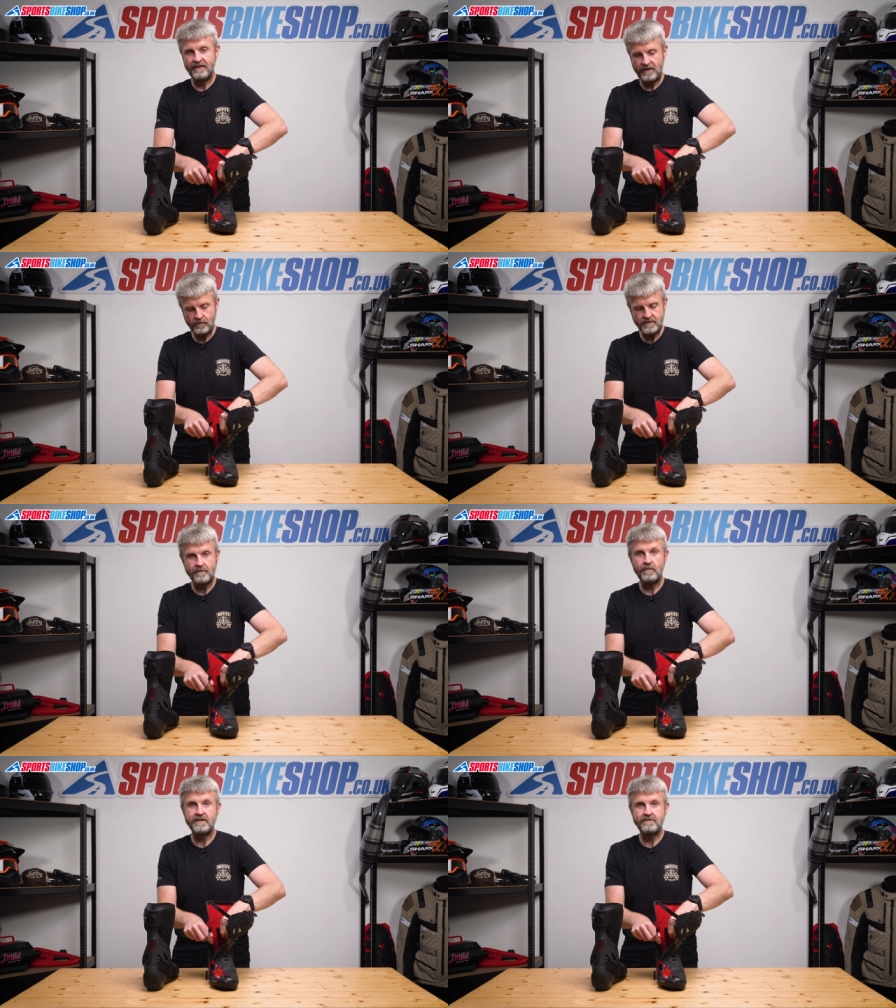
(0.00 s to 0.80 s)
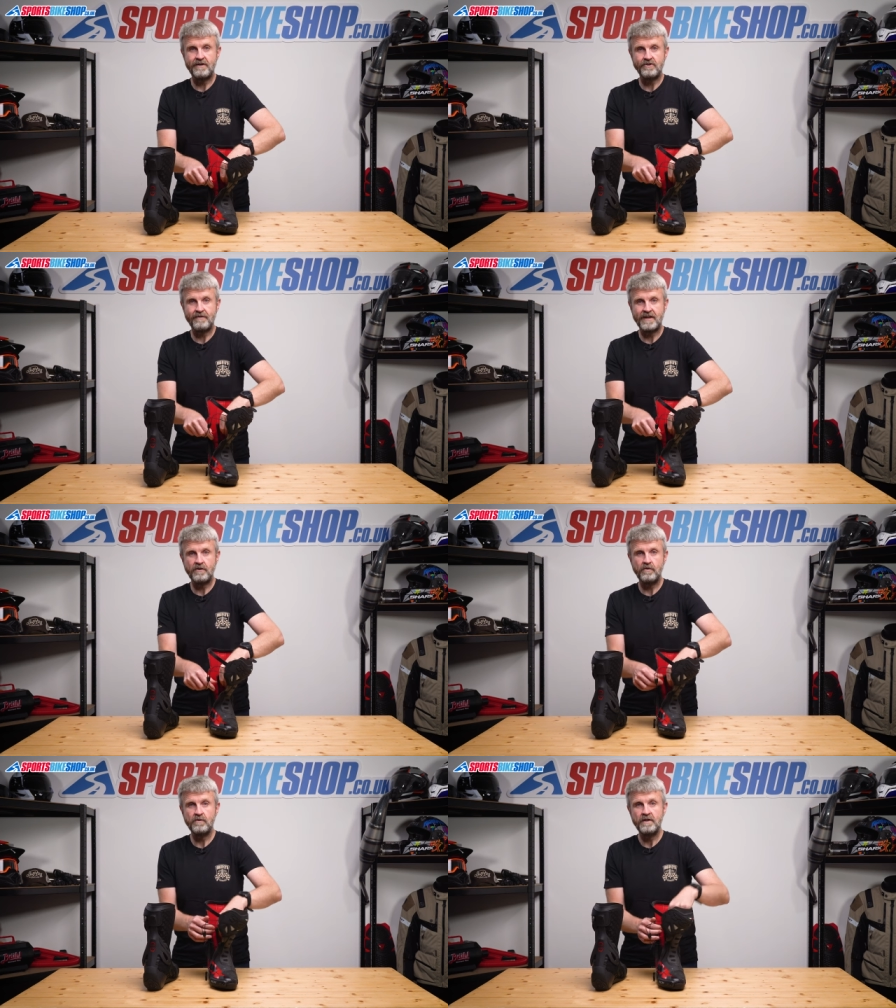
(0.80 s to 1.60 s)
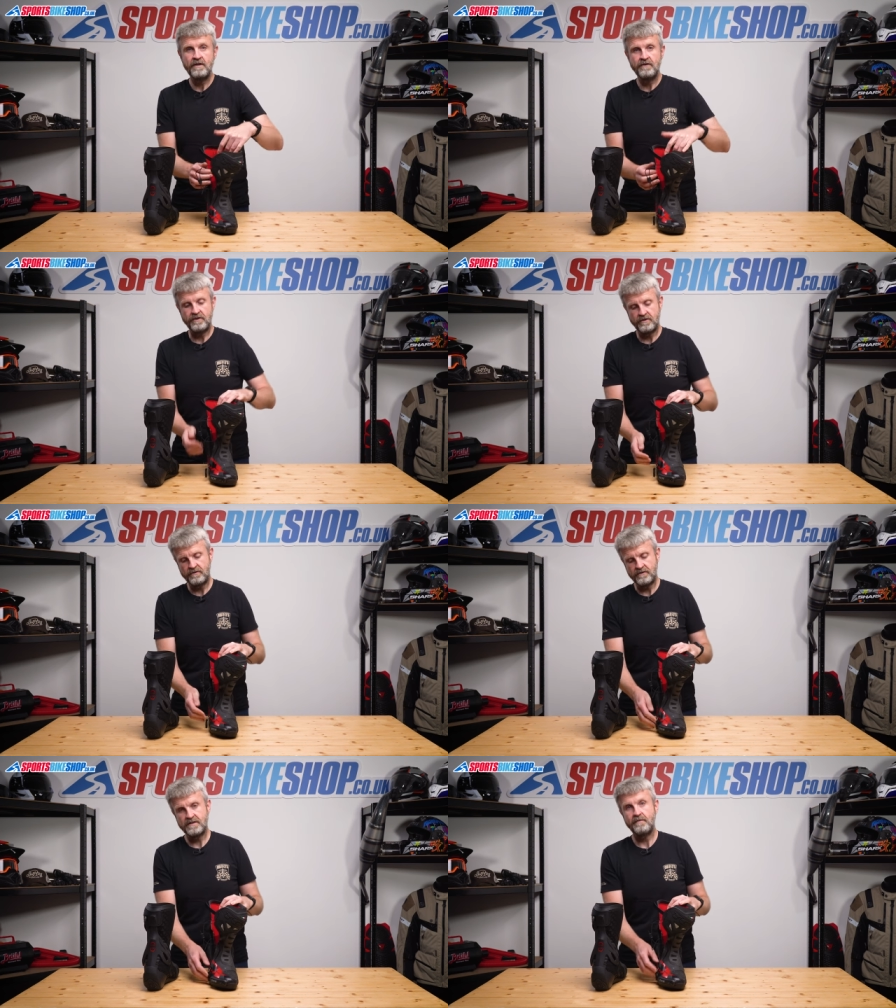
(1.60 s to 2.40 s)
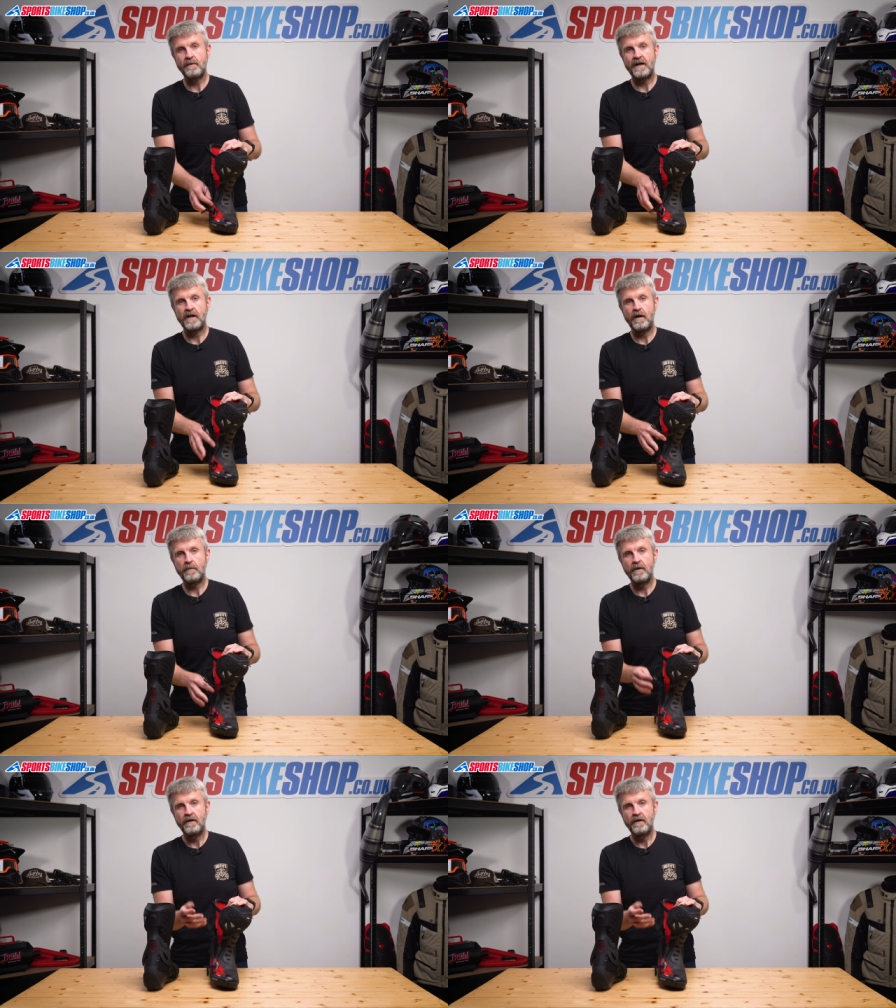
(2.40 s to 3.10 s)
and holds it in place around your ankle. Then you do the zip back up,